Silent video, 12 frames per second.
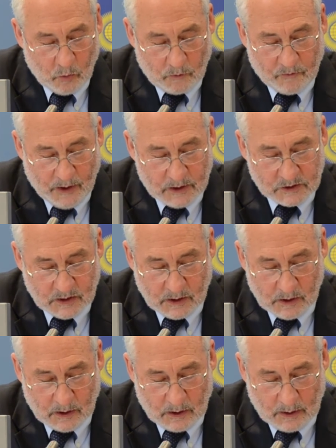were facing
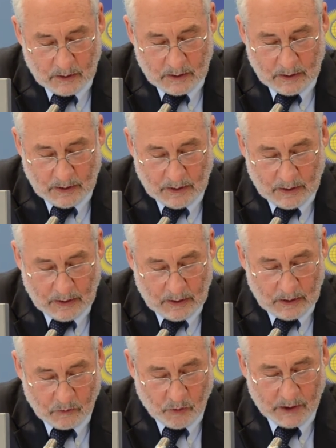a
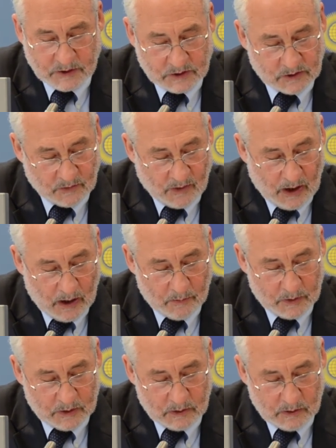crisis of
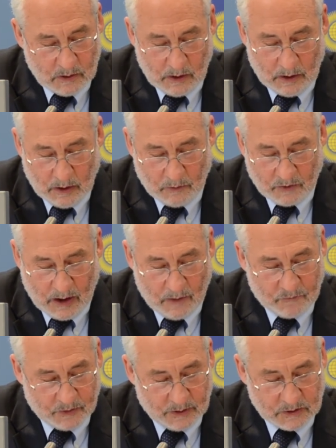
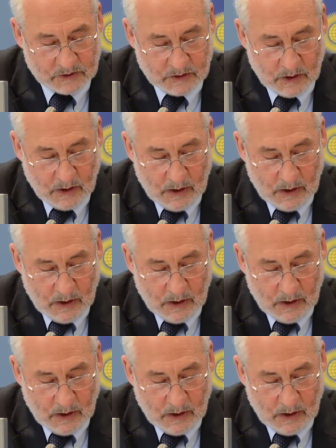confidence.